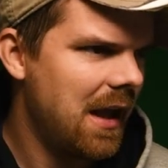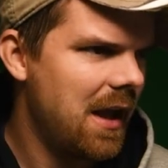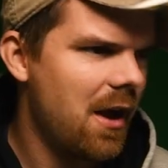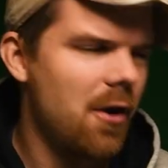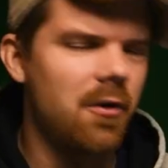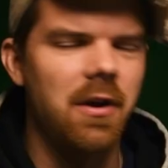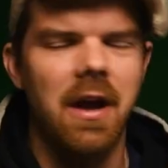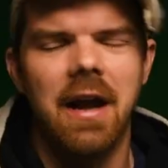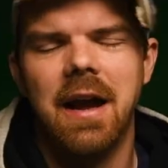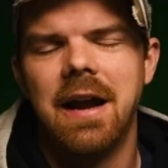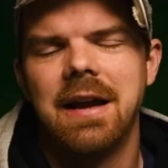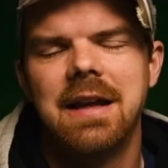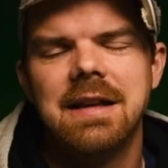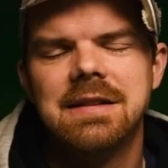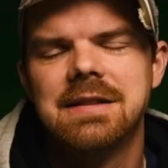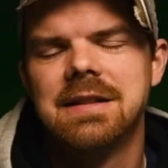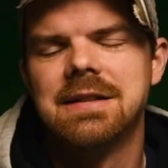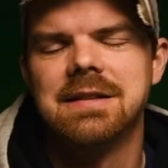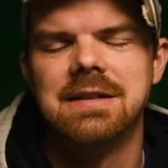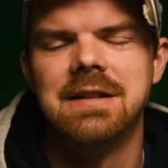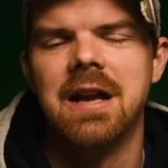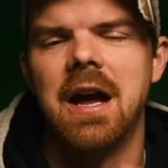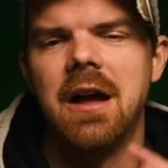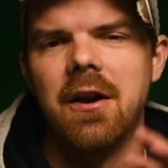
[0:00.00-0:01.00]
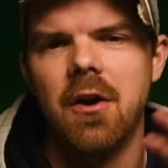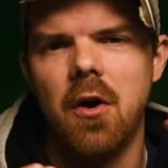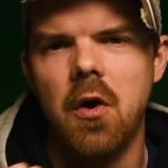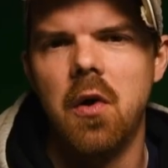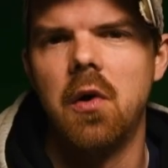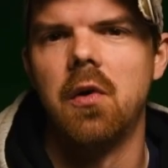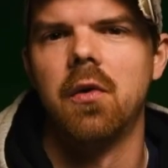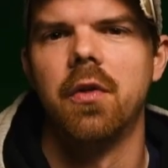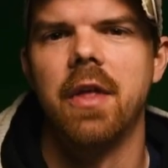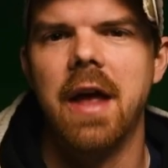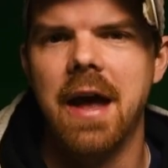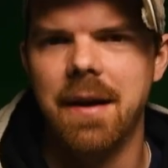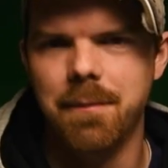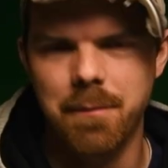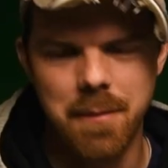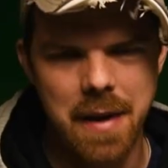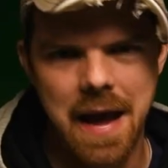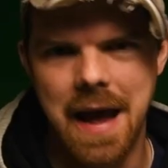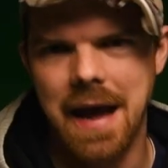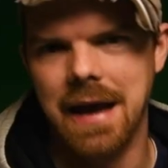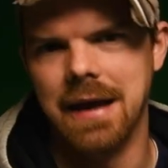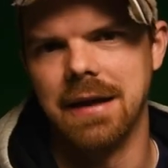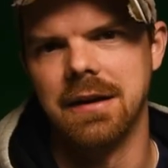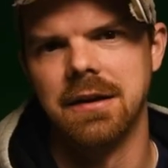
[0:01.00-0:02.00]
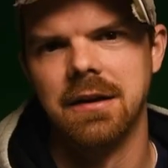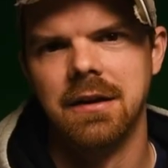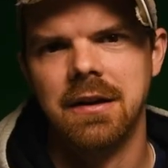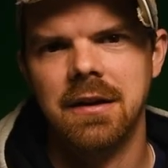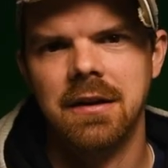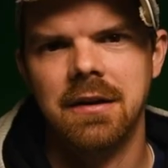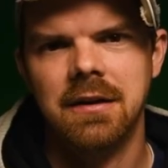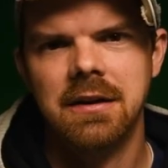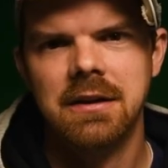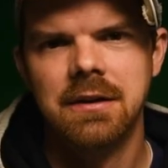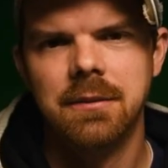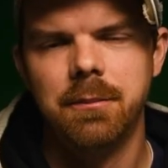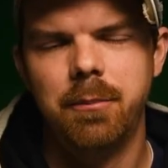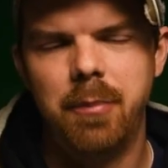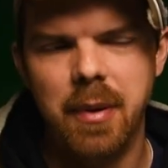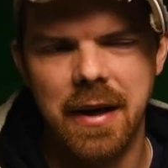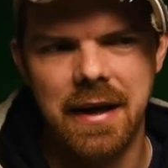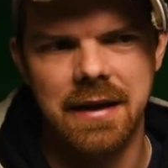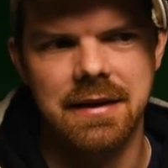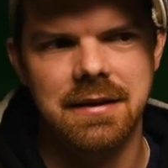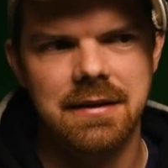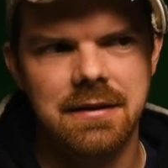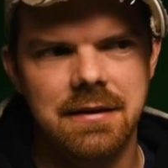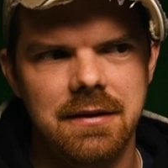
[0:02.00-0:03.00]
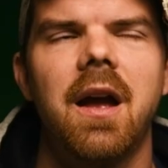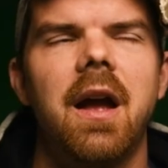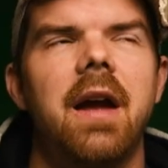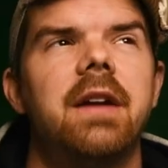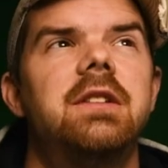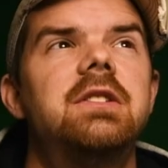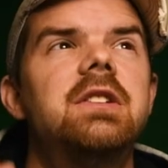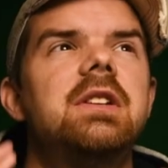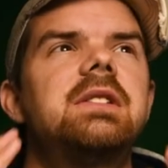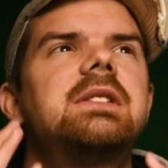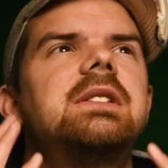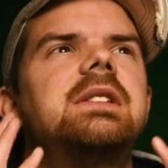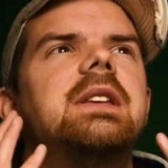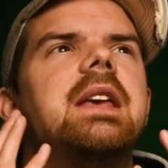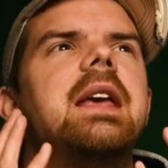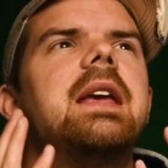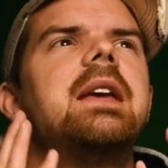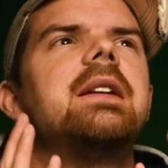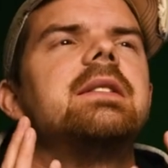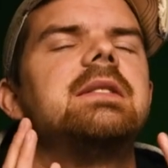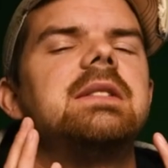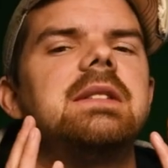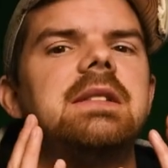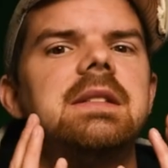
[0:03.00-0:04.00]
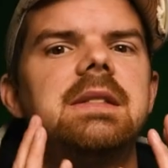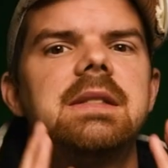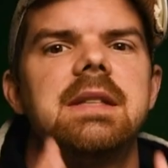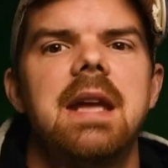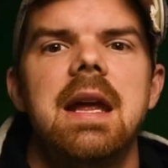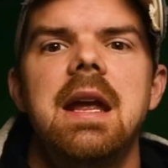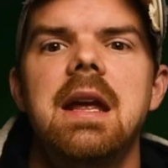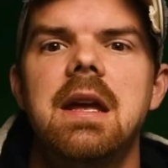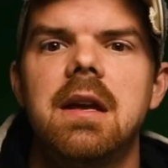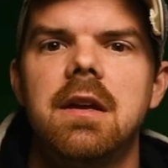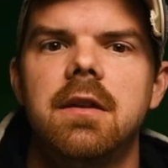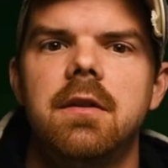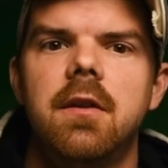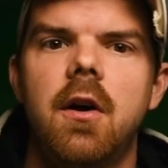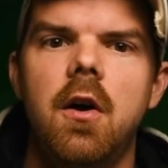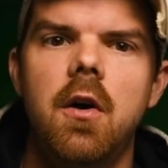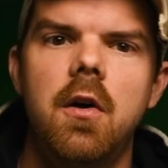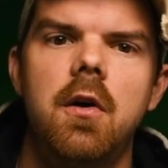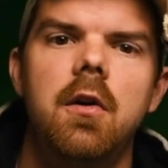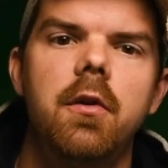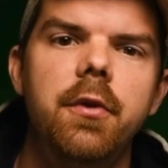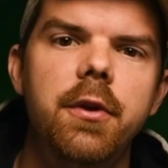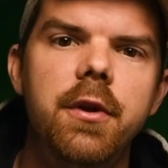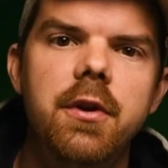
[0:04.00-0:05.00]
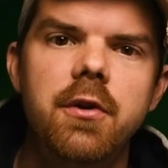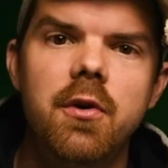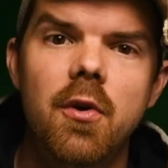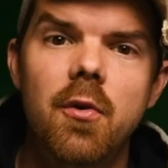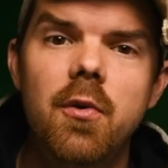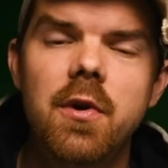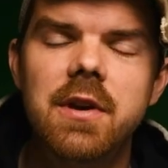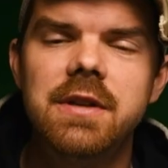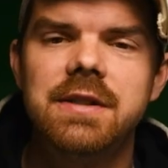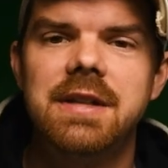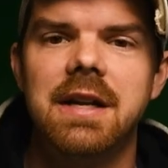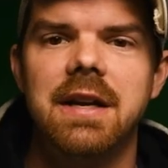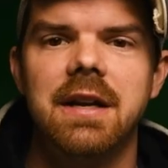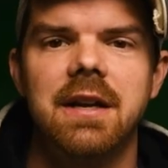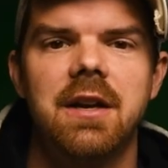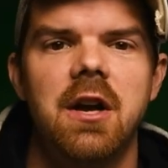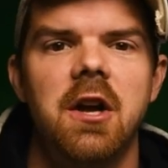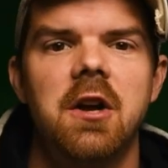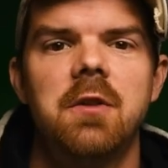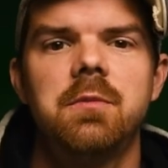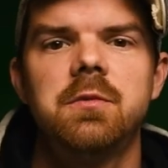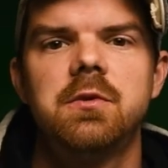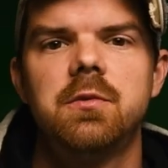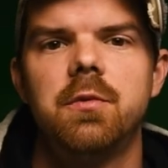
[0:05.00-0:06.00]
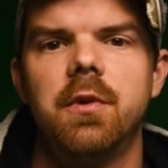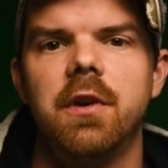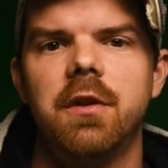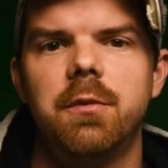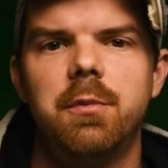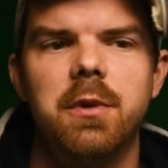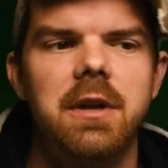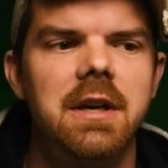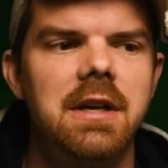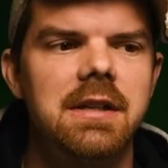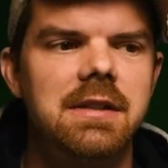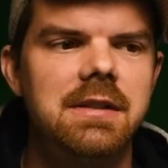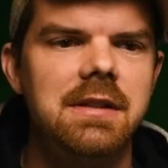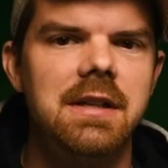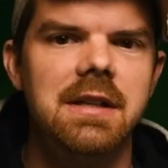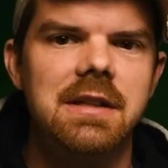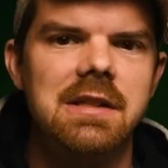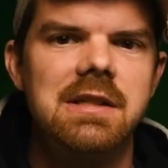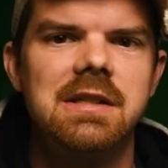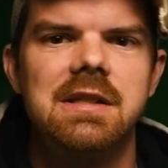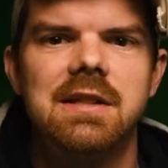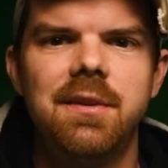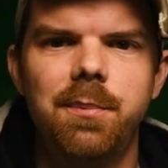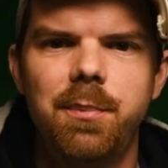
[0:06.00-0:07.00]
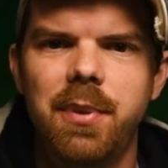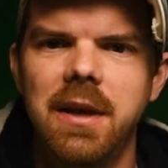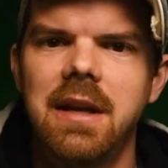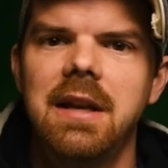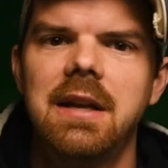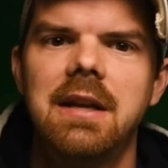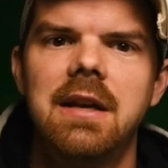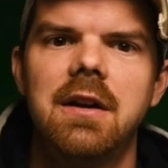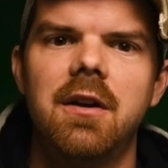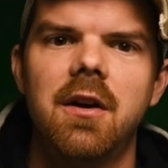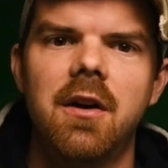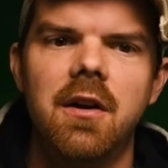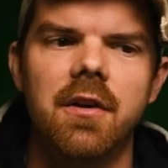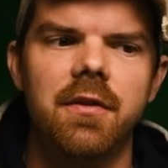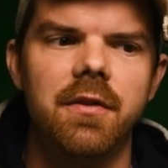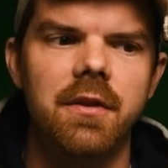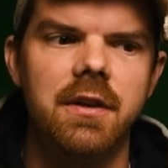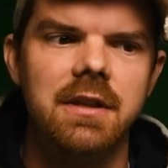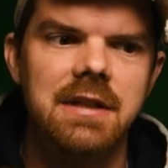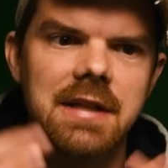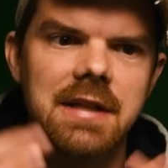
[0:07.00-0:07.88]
Okay, I guess it's not all that bad, but I just can't stand all the noise that it comes with because it's depending on the